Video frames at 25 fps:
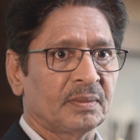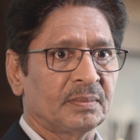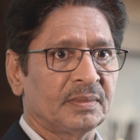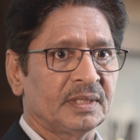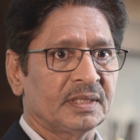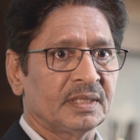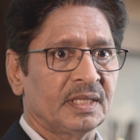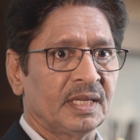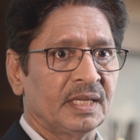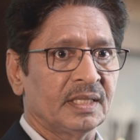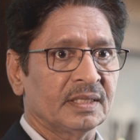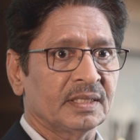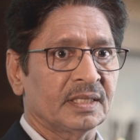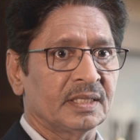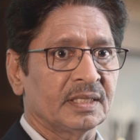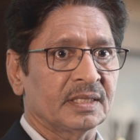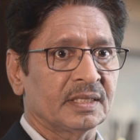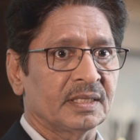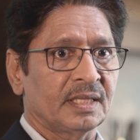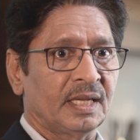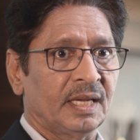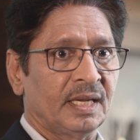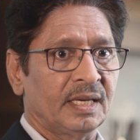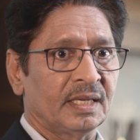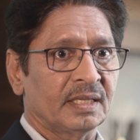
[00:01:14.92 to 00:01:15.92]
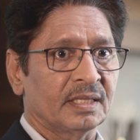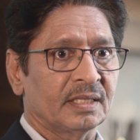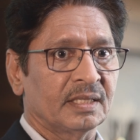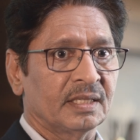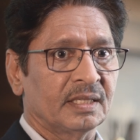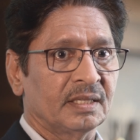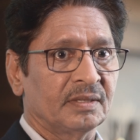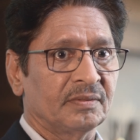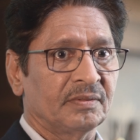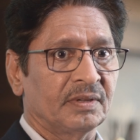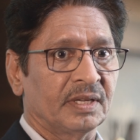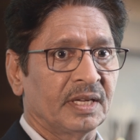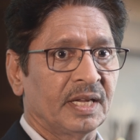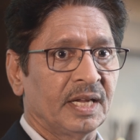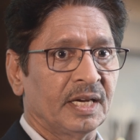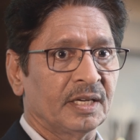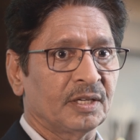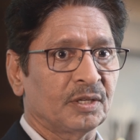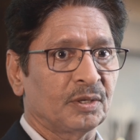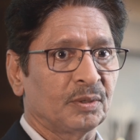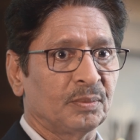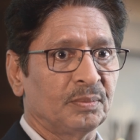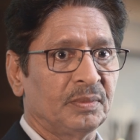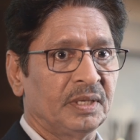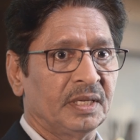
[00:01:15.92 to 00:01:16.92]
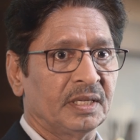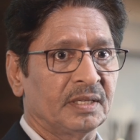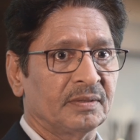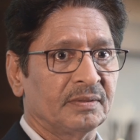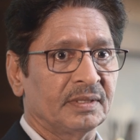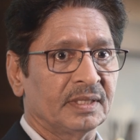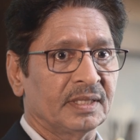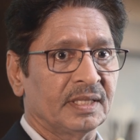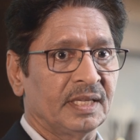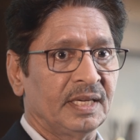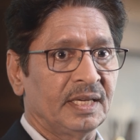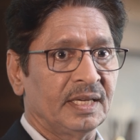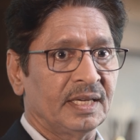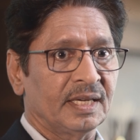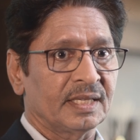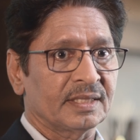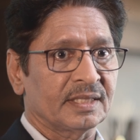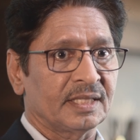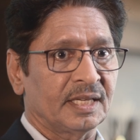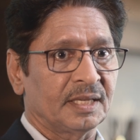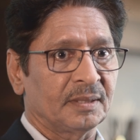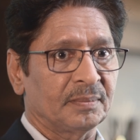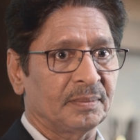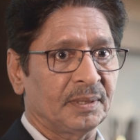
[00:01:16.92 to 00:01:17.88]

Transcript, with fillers: business is that we get to meet with interesting